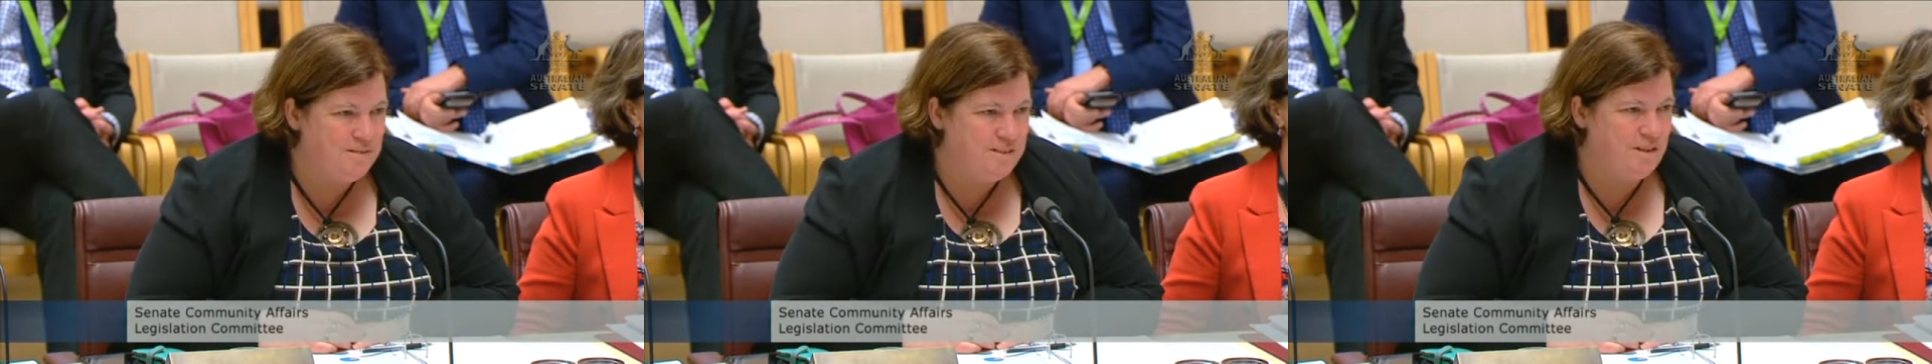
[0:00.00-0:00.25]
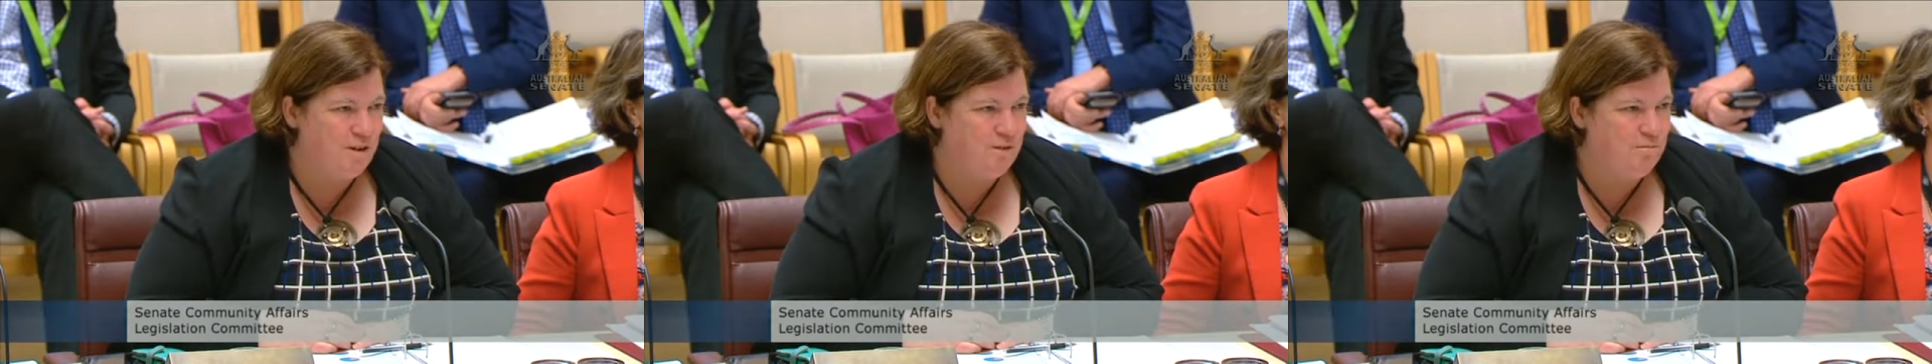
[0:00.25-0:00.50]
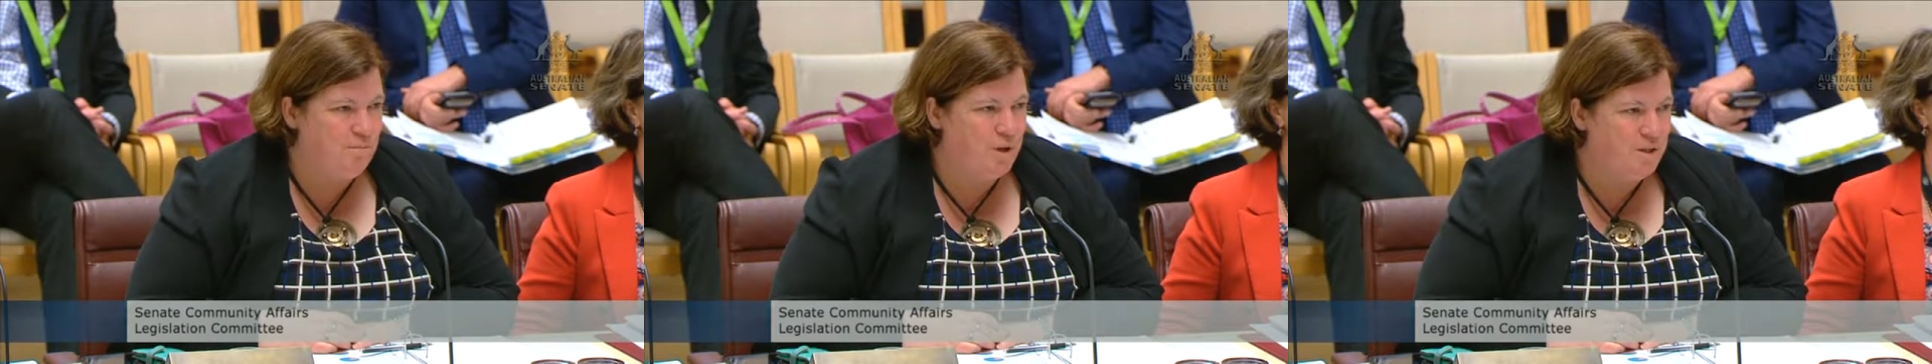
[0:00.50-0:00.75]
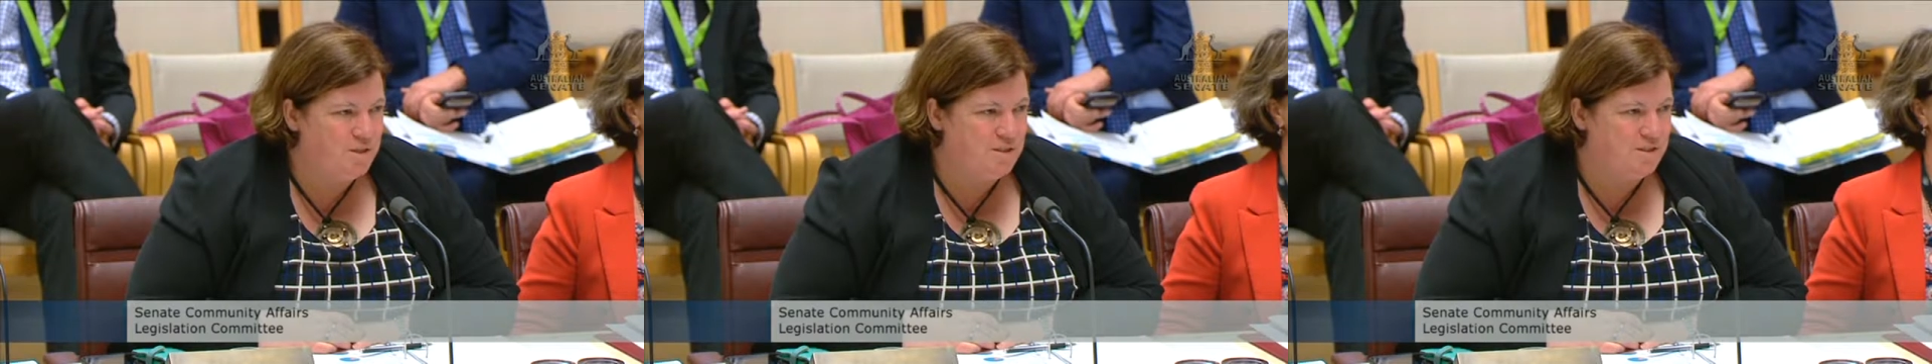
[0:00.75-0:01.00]
So
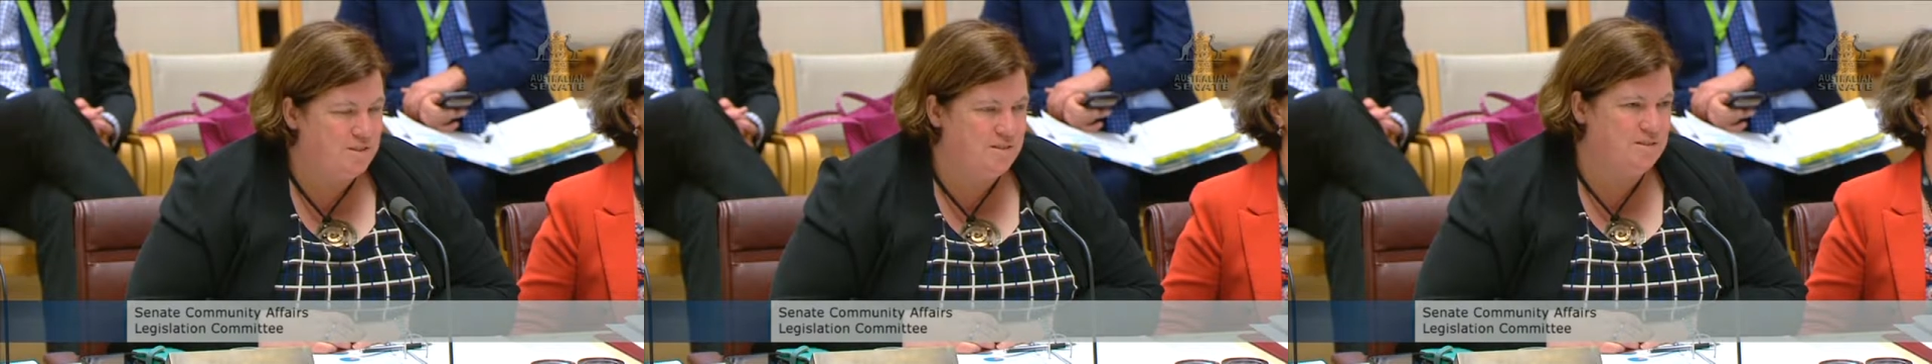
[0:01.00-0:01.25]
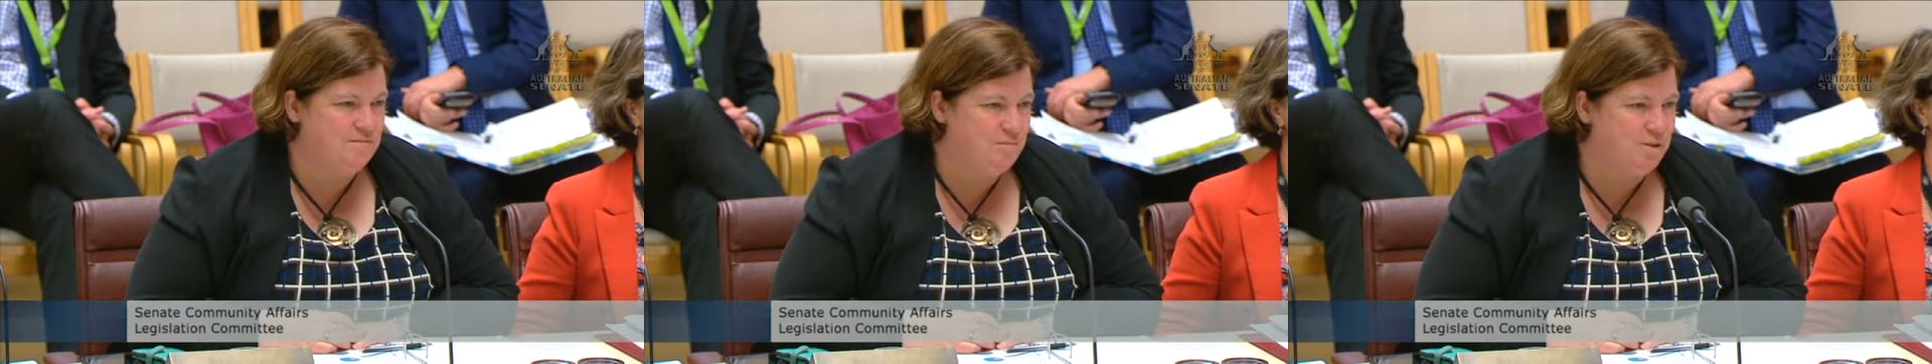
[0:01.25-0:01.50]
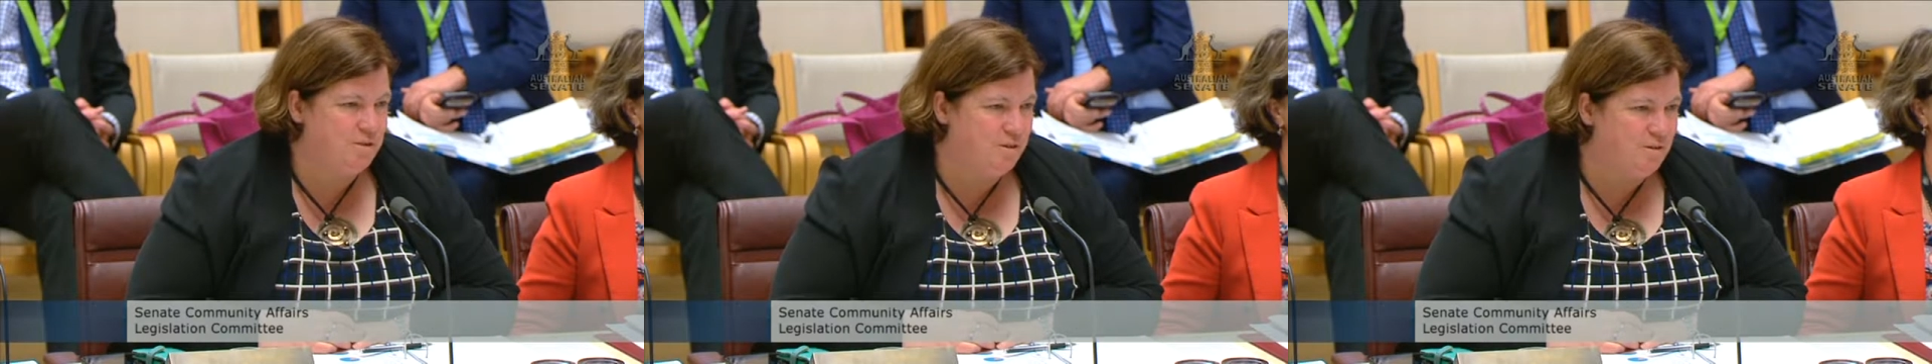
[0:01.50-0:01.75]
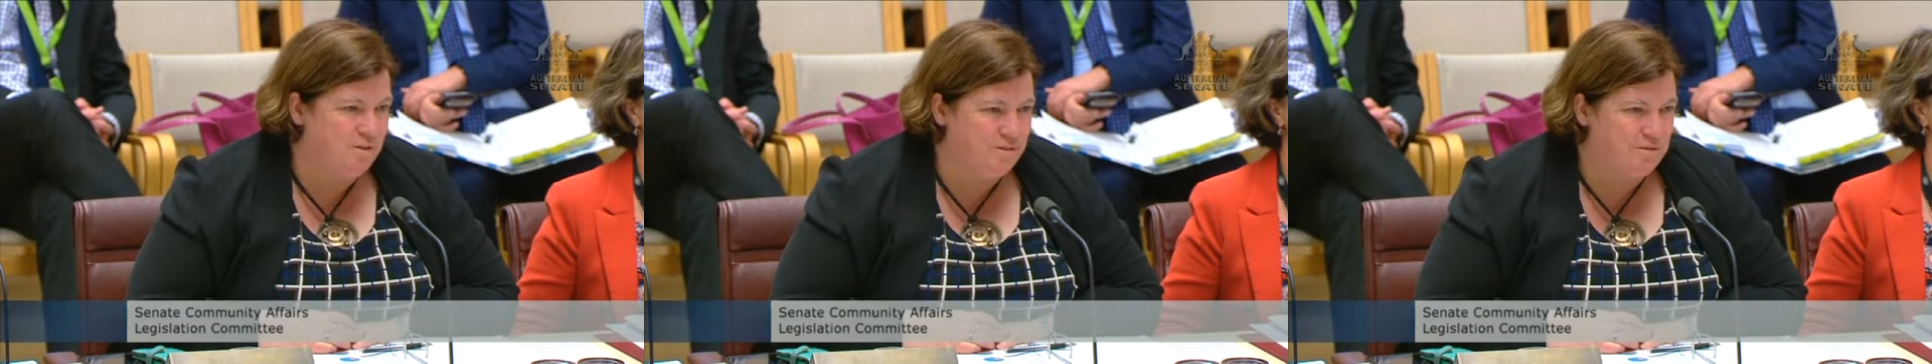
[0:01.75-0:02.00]
purchases of
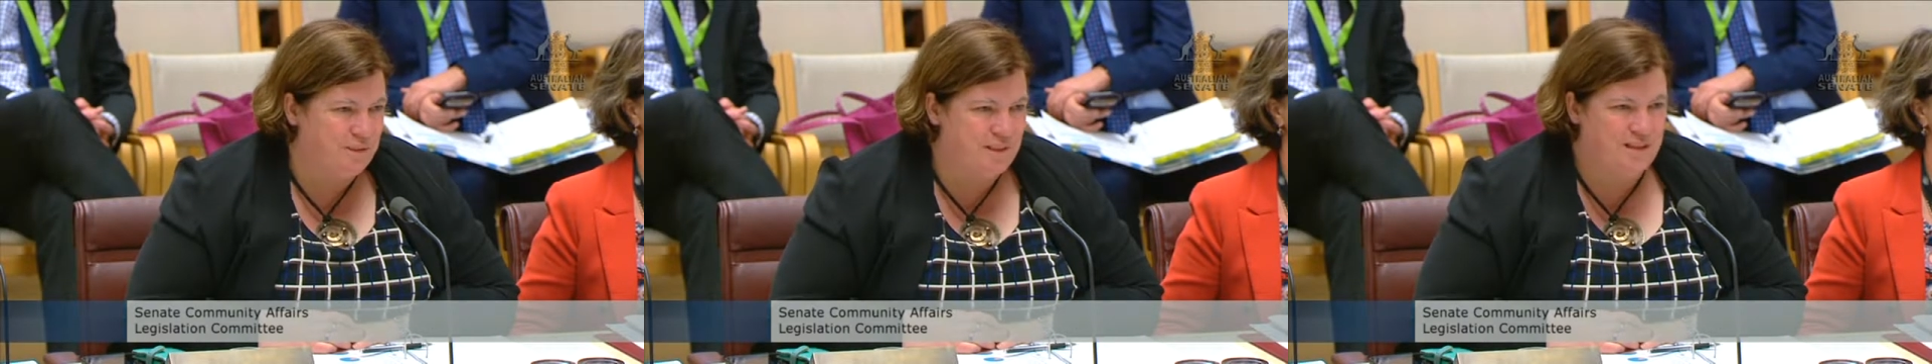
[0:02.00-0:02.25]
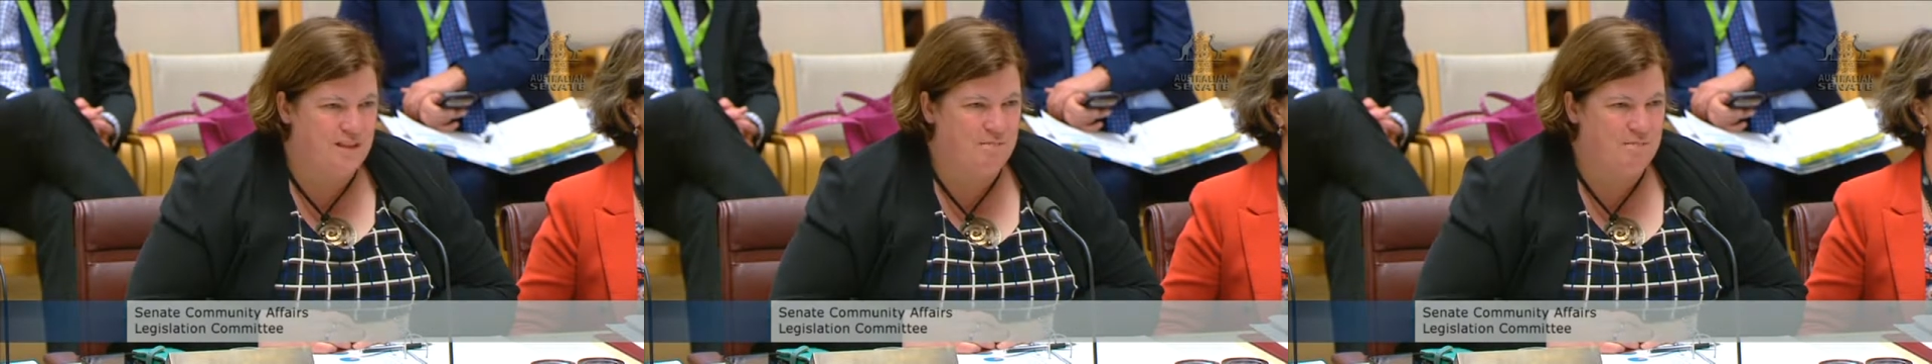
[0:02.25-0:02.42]
pornography